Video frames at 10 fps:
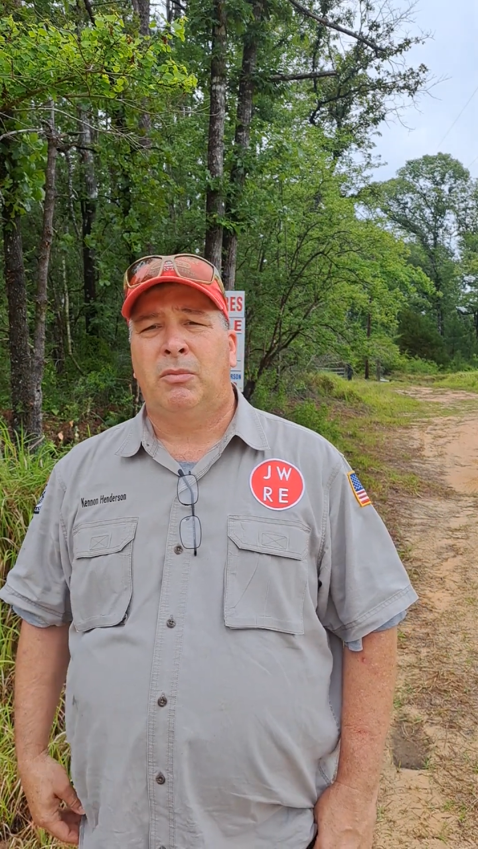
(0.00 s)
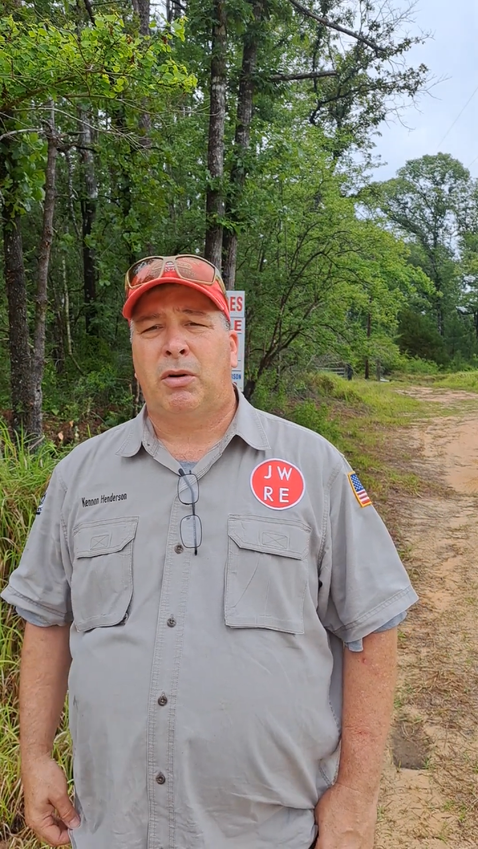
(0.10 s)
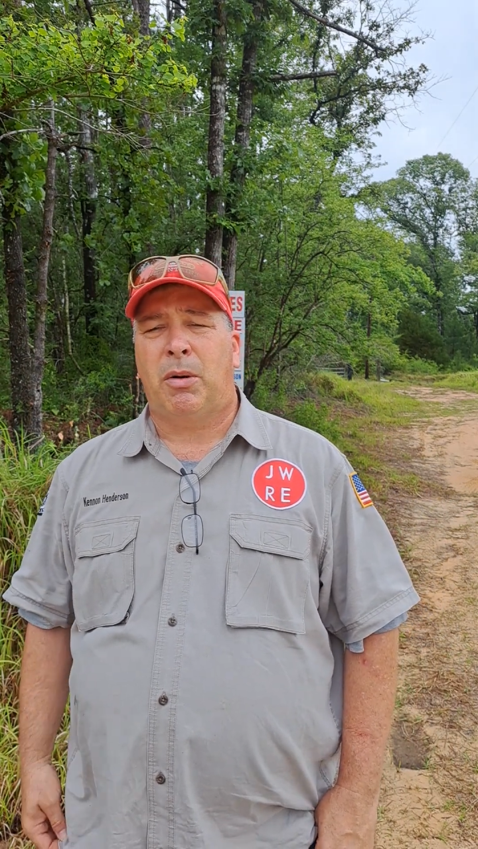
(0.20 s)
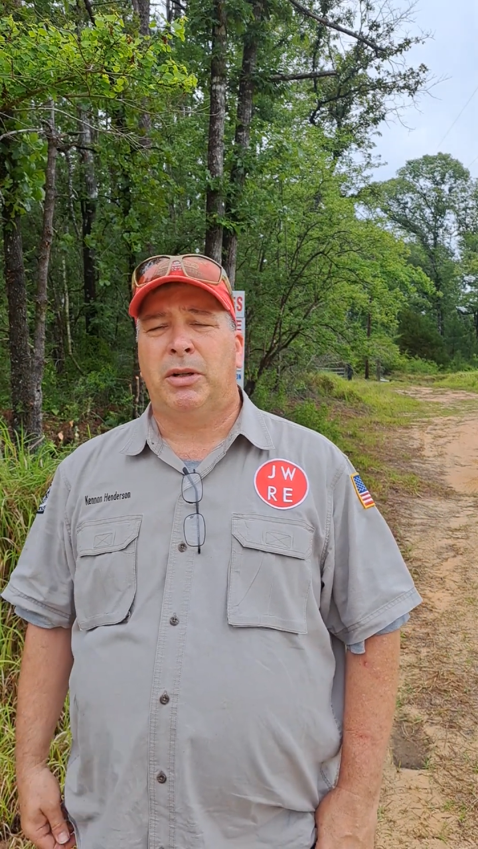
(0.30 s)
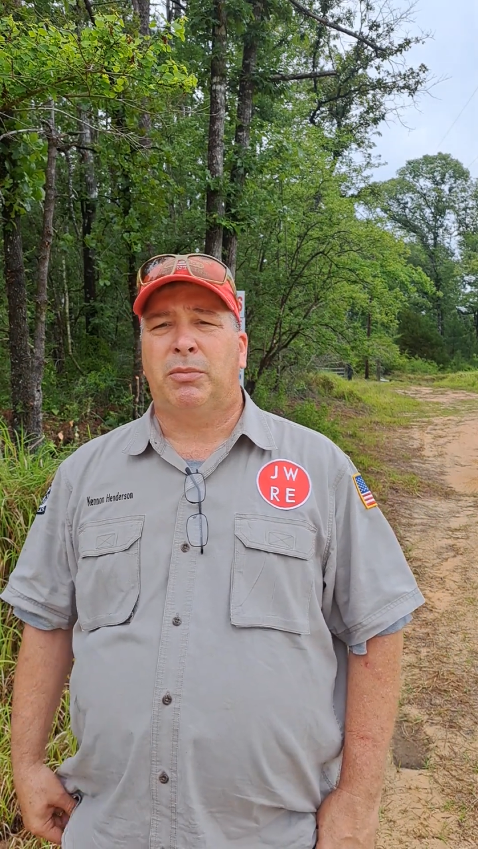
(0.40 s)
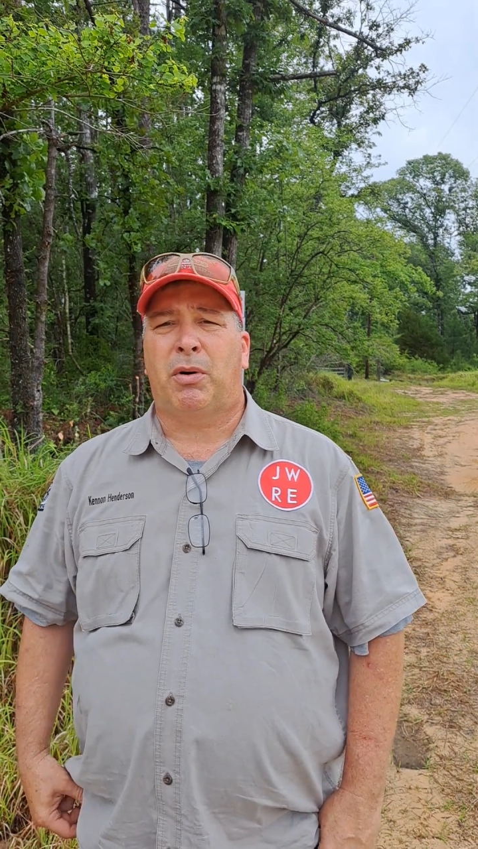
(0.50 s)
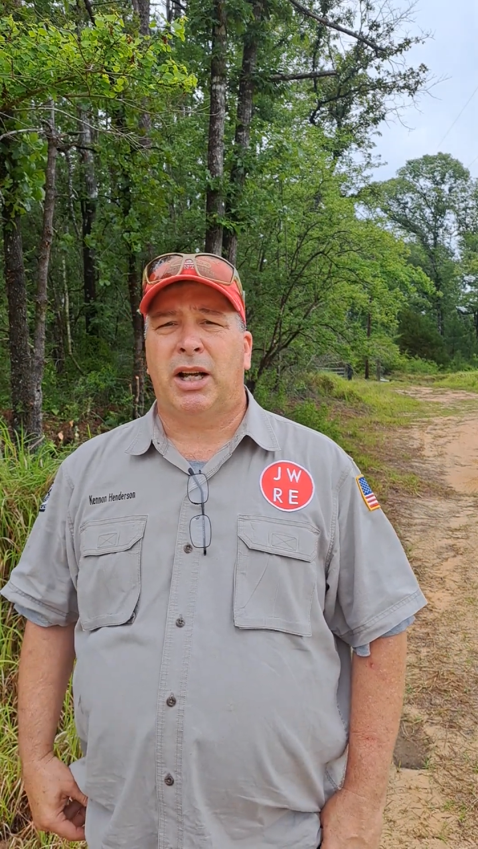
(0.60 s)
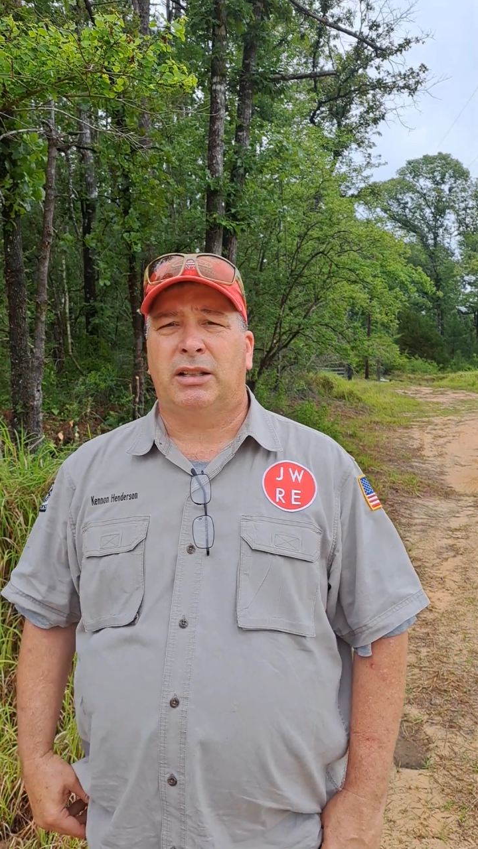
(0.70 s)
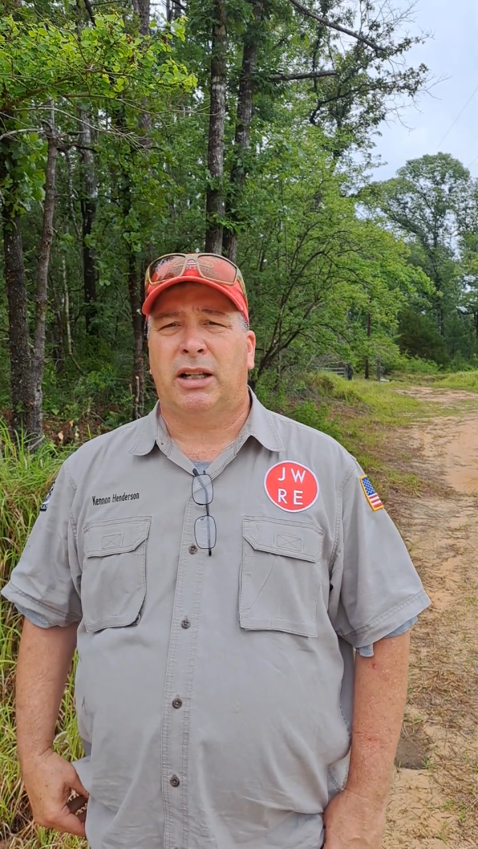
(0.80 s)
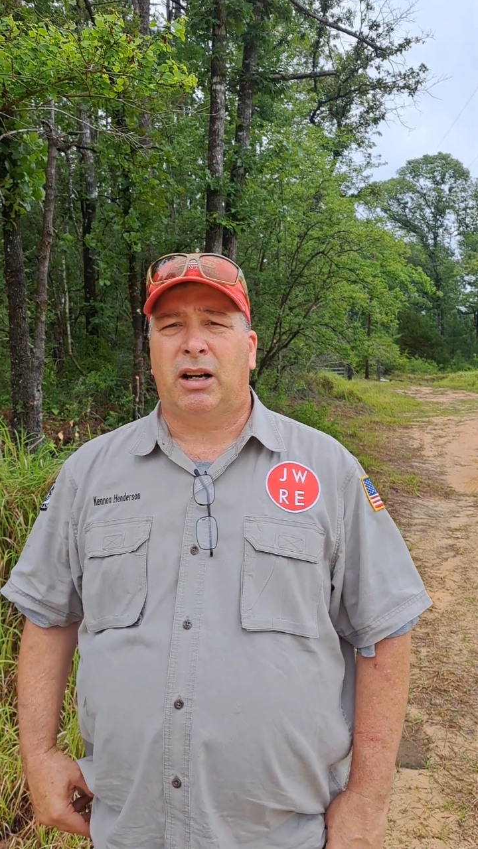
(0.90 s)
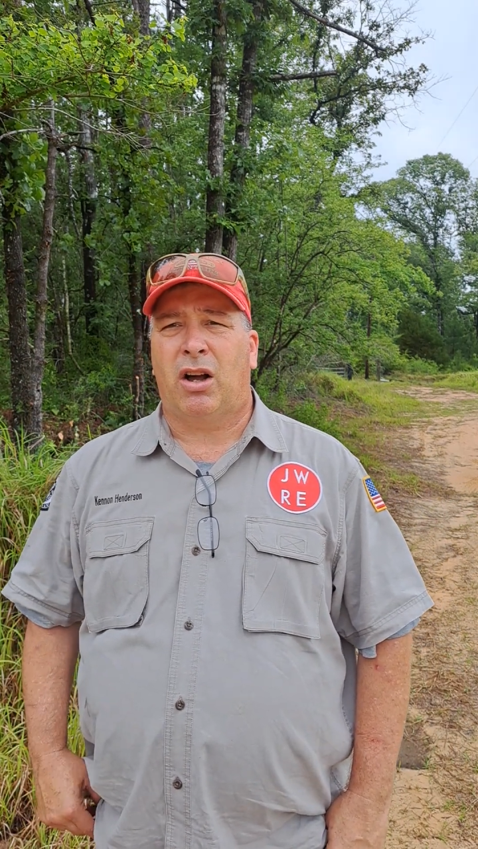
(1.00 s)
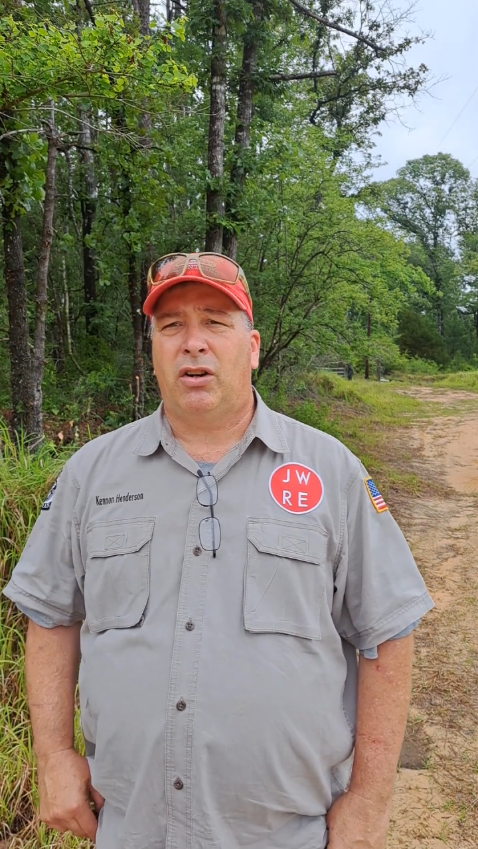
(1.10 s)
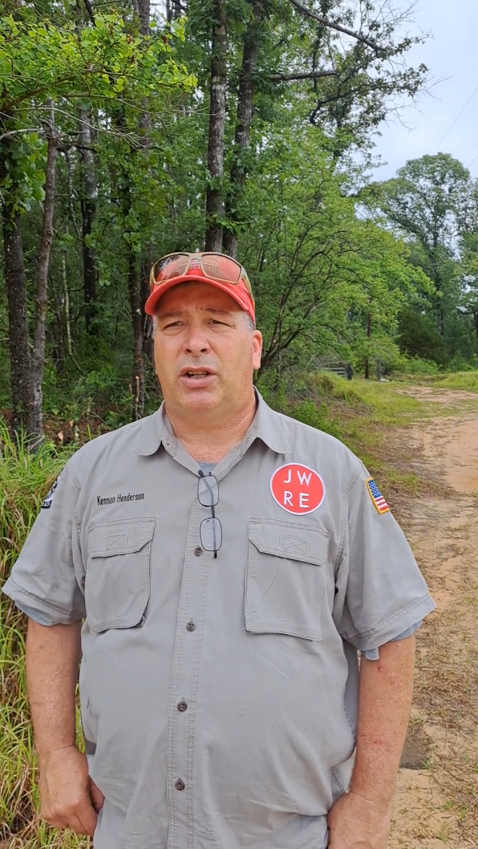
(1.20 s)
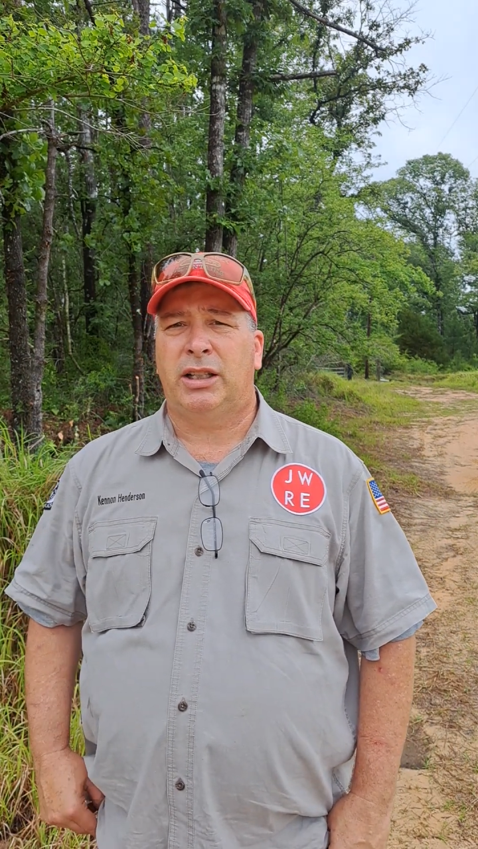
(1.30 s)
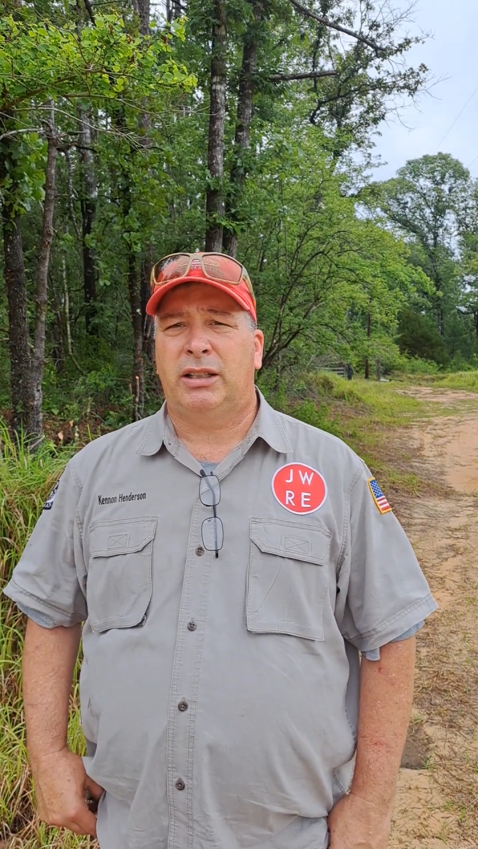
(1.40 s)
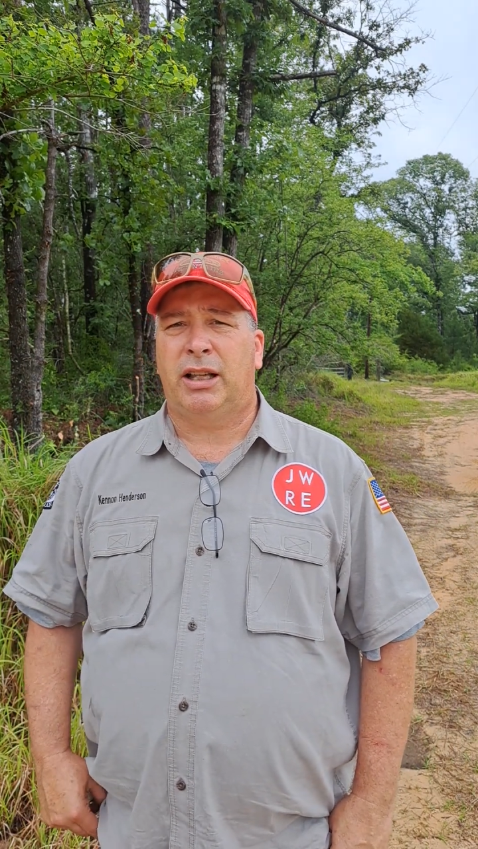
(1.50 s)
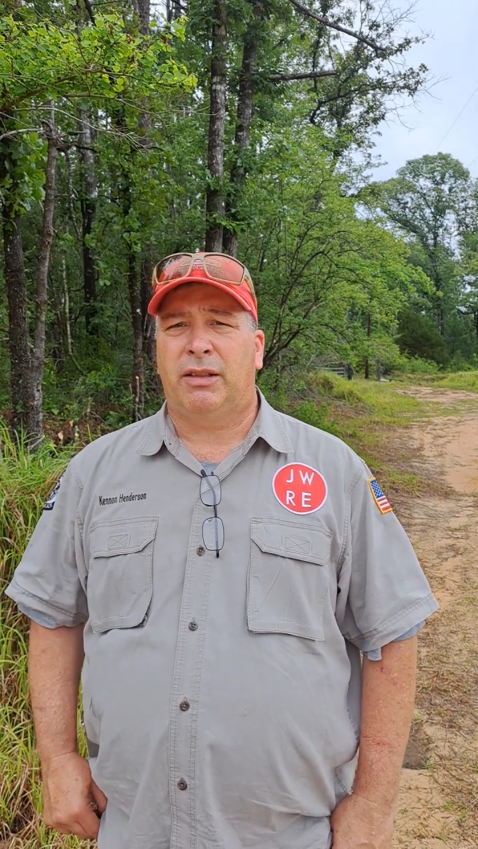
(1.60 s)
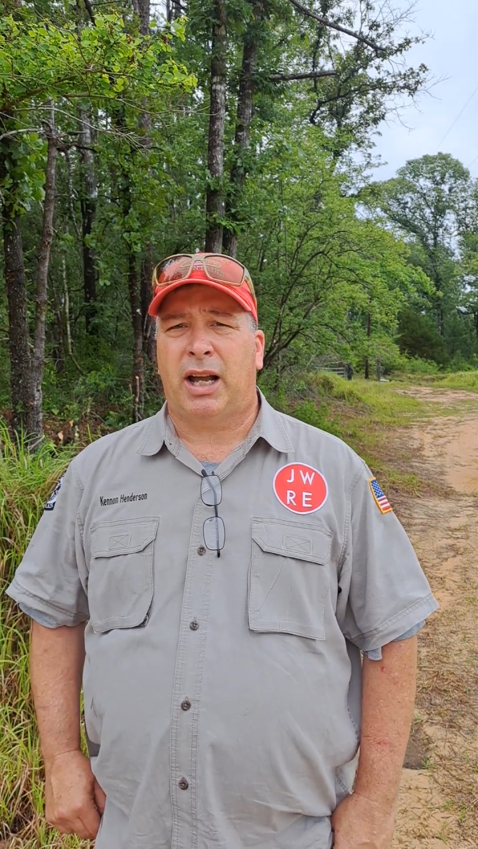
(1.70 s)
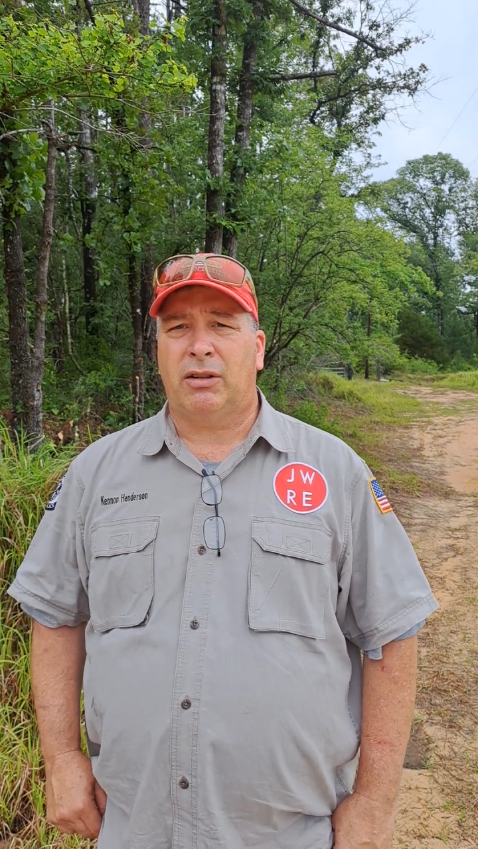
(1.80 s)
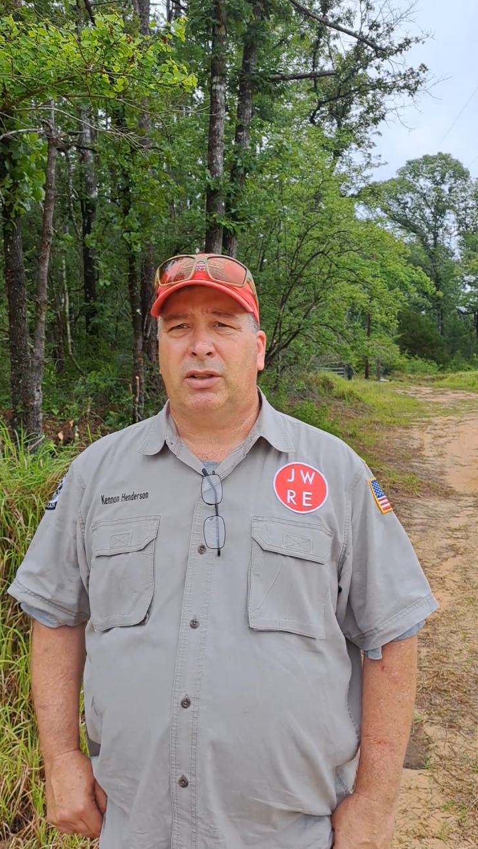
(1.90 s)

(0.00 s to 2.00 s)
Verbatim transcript: Property's priced at 110,000.